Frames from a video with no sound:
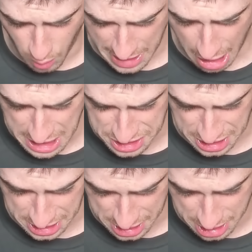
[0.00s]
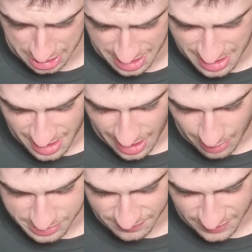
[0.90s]
I think. I
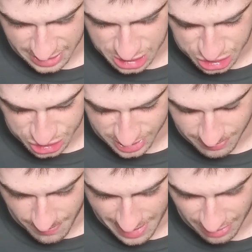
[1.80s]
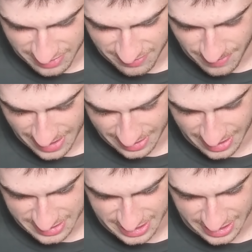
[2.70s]
was a fucking Sigma male, even back at
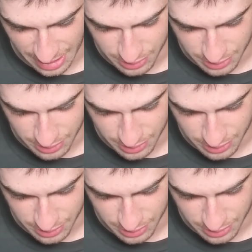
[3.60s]
18.